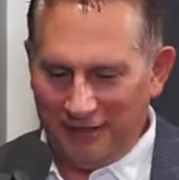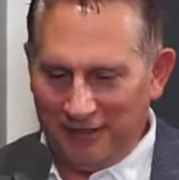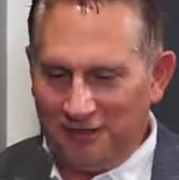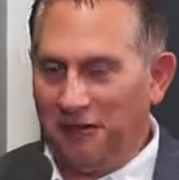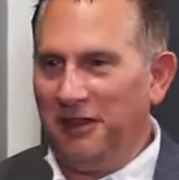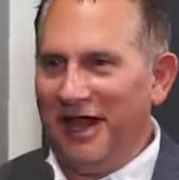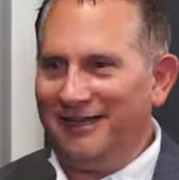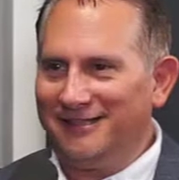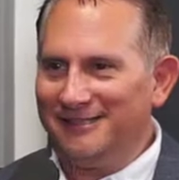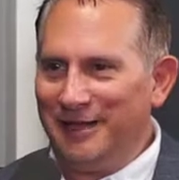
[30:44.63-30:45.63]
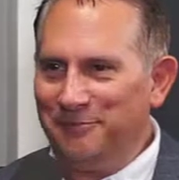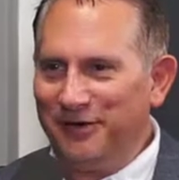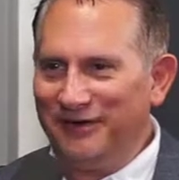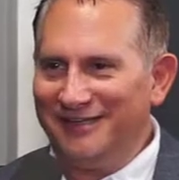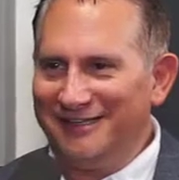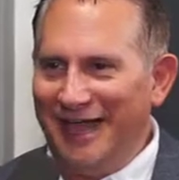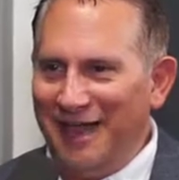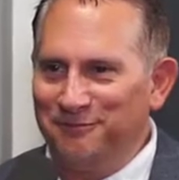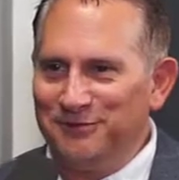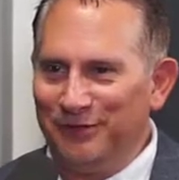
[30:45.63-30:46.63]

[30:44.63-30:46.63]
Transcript: they'd collide at the same period of time.